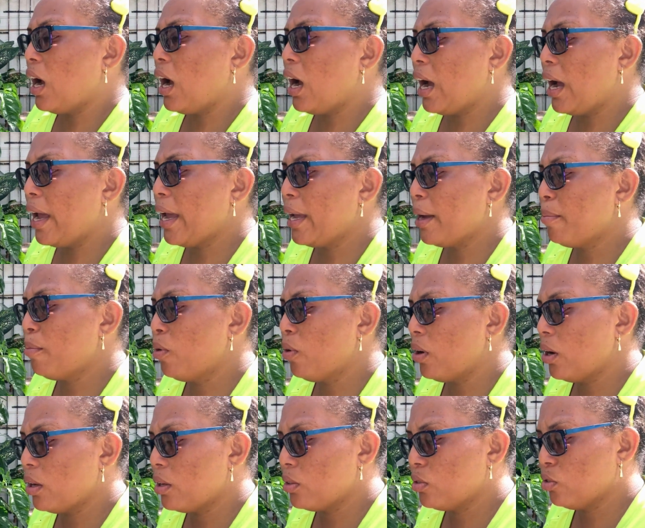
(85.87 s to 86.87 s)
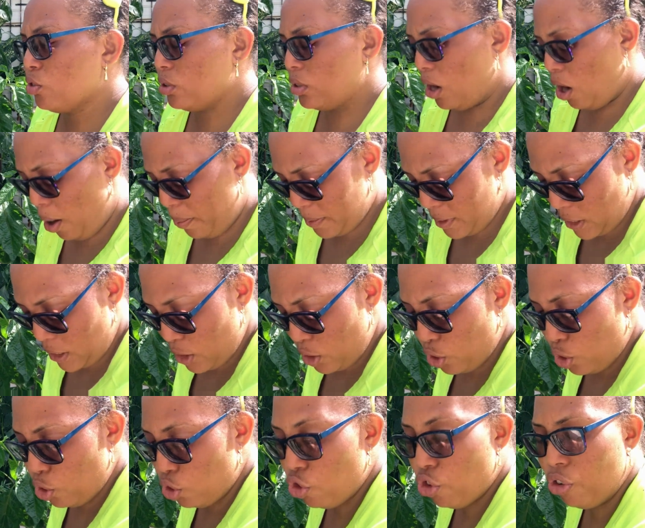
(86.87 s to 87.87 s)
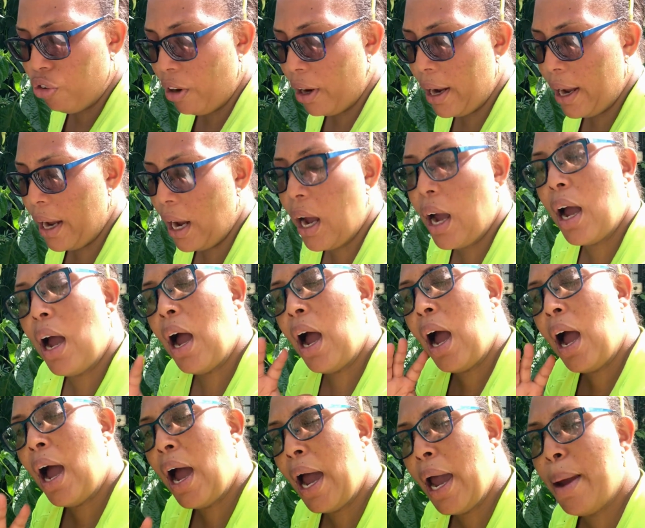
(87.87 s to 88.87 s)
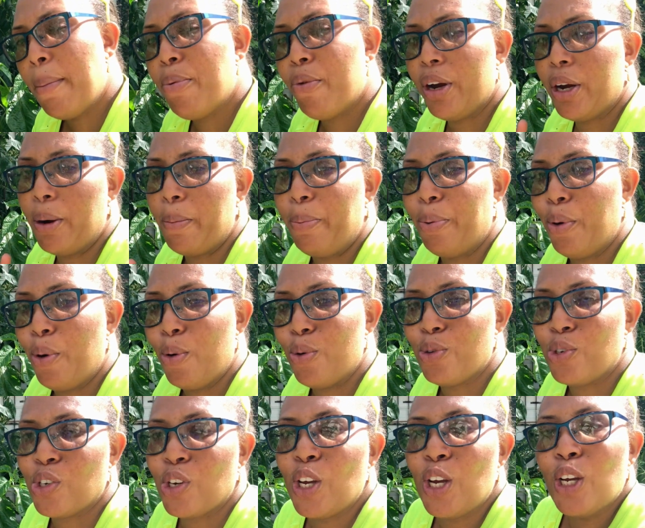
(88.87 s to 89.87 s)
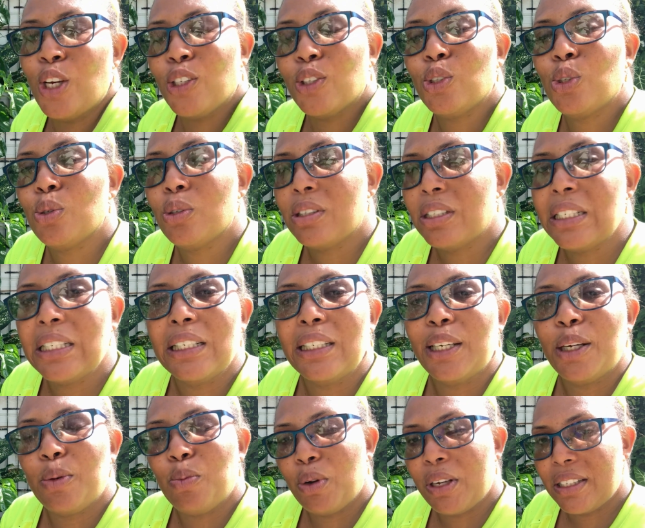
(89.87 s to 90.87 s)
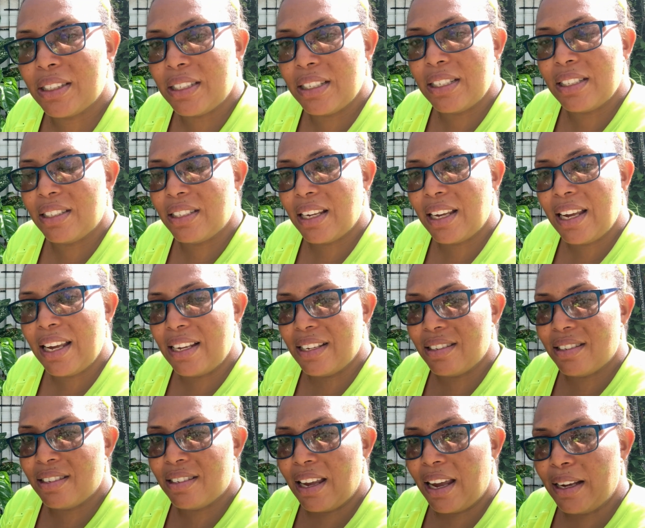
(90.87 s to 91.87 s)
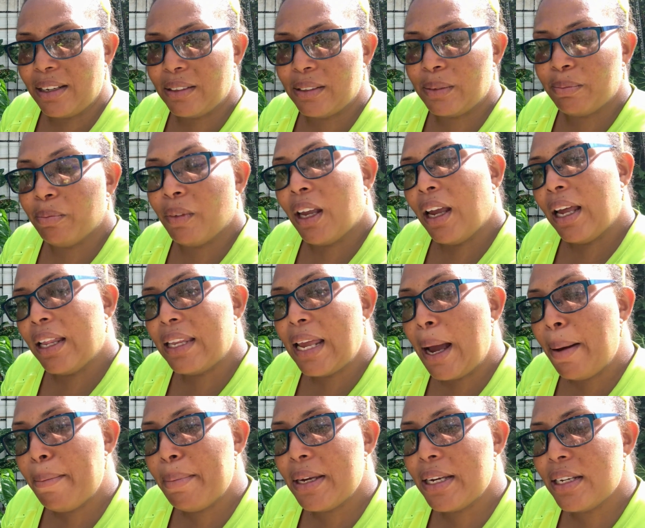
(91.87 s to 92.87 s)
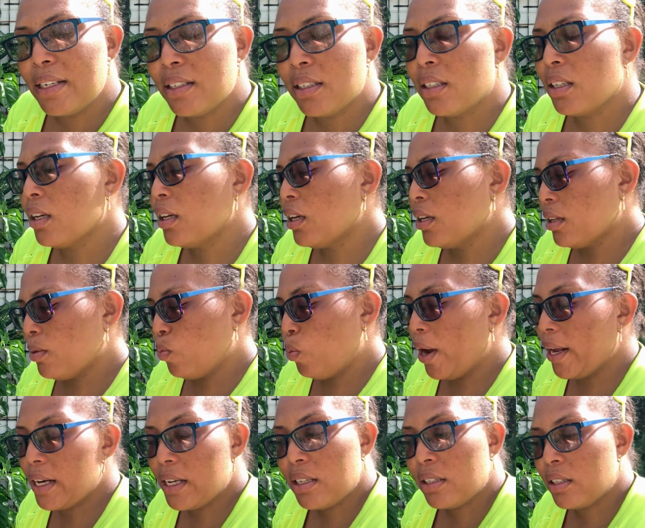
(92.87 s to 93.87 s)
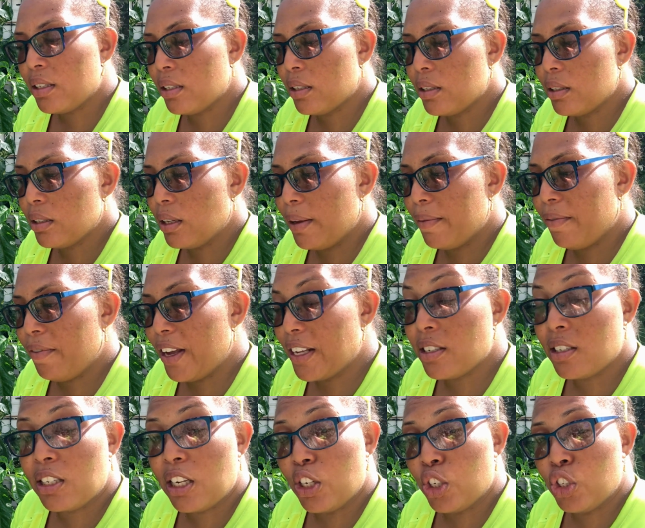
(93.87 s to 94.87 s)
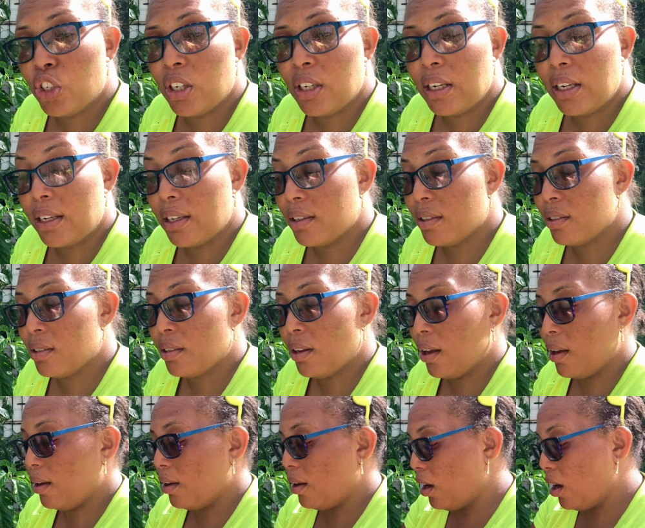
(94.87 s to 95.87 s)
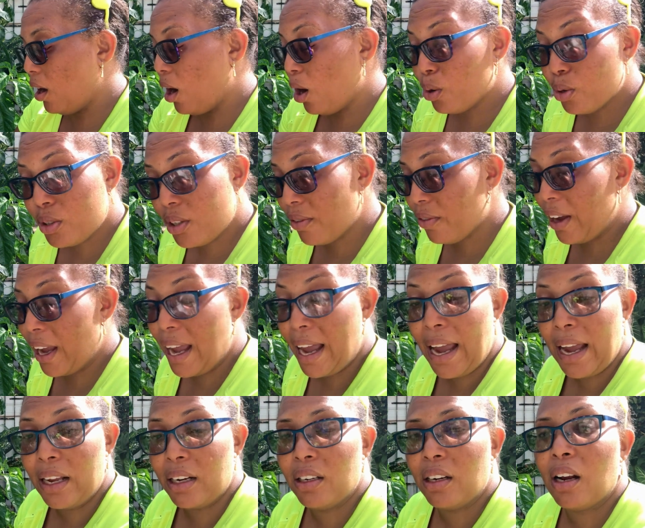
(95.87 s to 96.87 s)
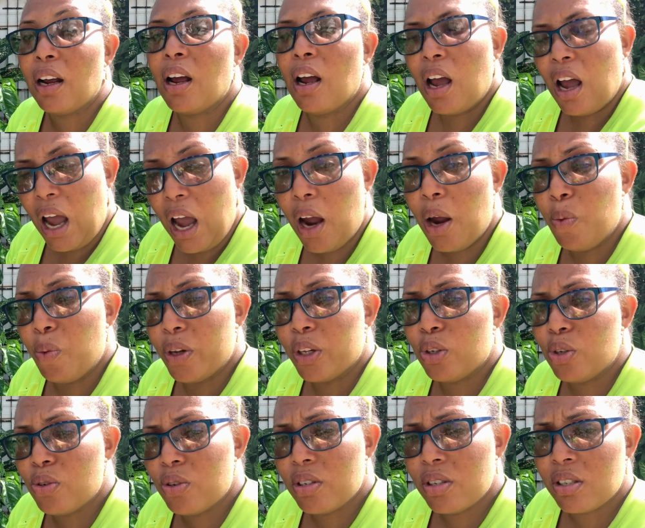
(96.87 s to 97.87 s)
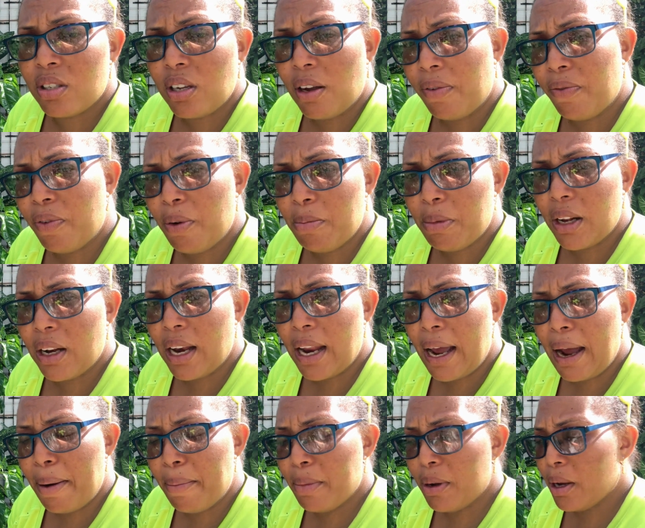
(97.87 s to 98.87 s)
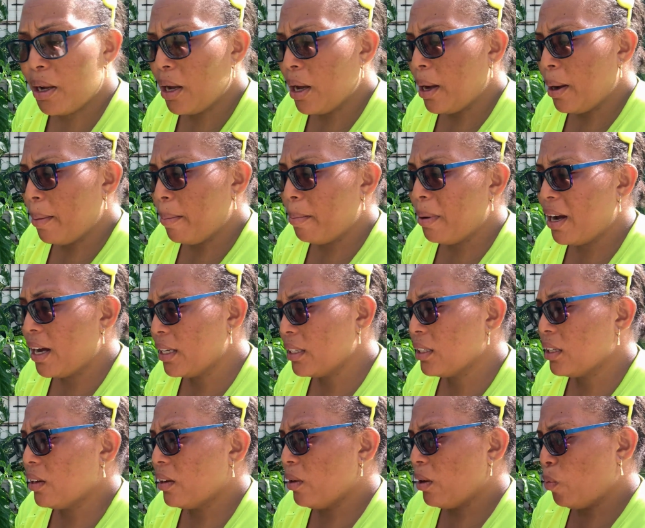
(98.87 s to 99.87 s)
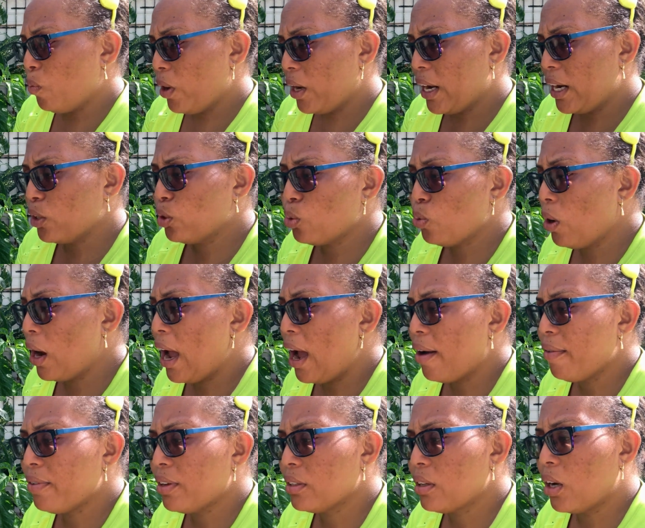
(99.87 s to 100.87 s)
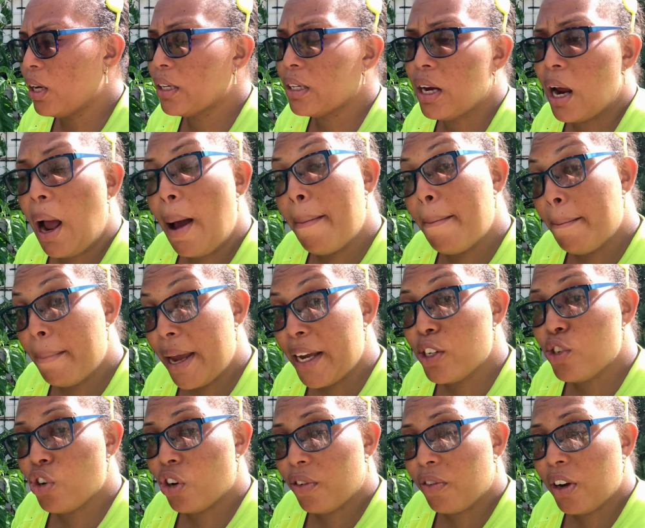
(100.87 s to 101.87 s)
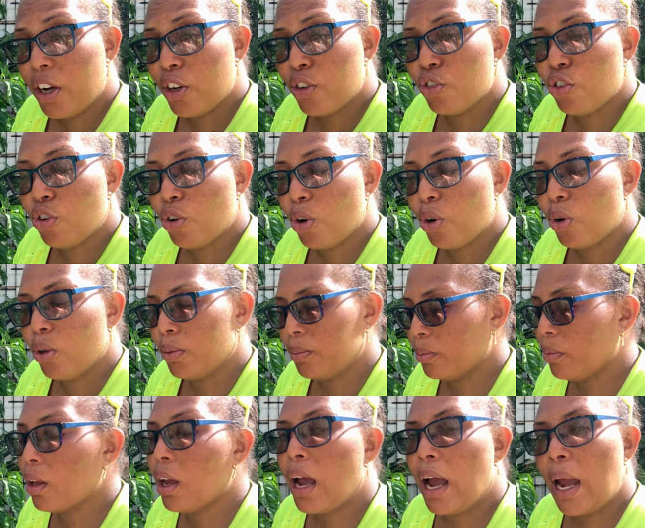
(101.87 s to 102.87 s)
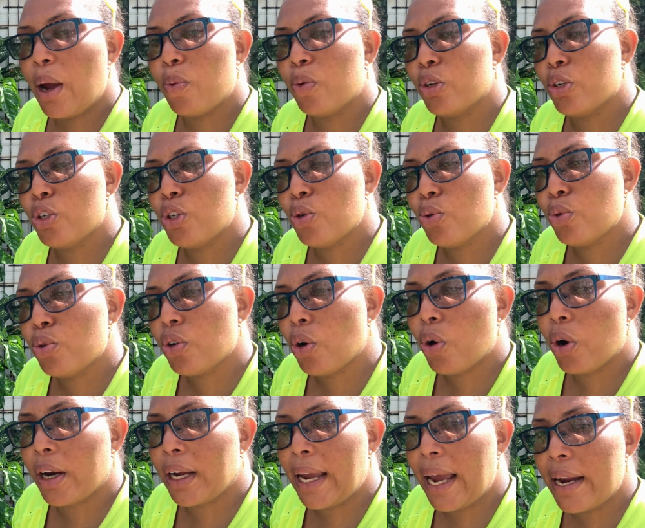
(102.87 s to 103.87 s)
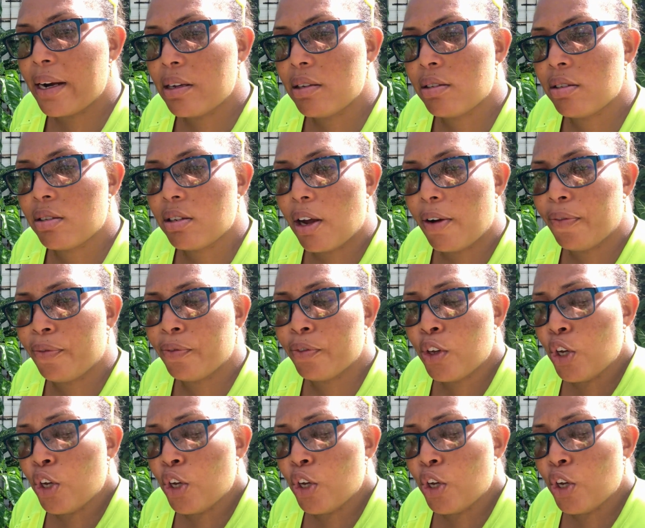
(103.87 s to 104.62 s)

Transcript: I am opting to try a hybrid approach to dealing with these insects. And that means when the infestation is out of hand, I will use the stuff from the lab. But when I do have it under a measure of control, I will use organic stuff.